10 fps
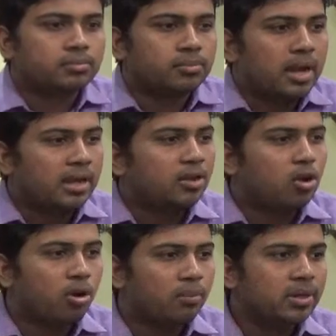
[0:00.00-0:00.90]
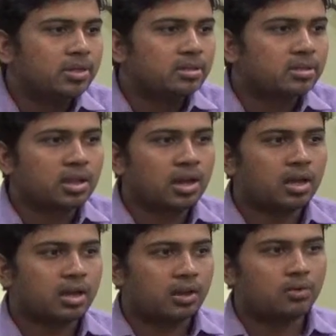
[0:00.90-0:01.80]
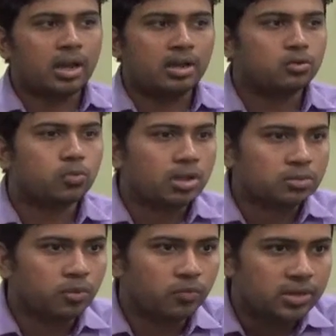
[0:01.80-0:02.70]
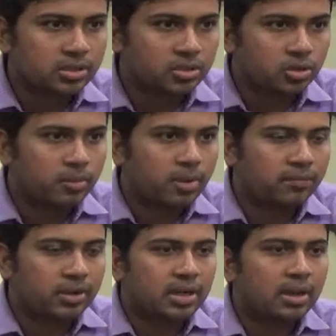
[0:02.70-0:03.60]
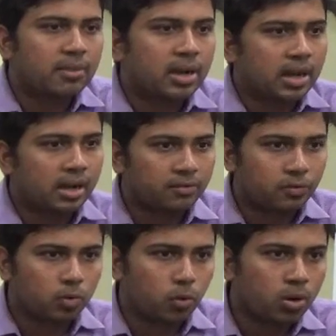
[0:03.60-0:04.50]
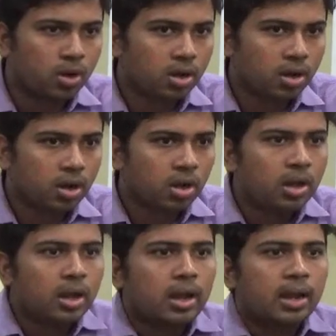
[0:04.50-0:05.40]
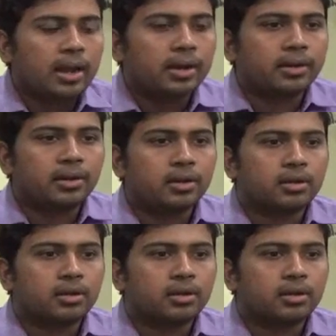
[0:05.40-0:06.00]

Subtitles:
My hobbies are I like to watch movies during my free time, and I love to cook. And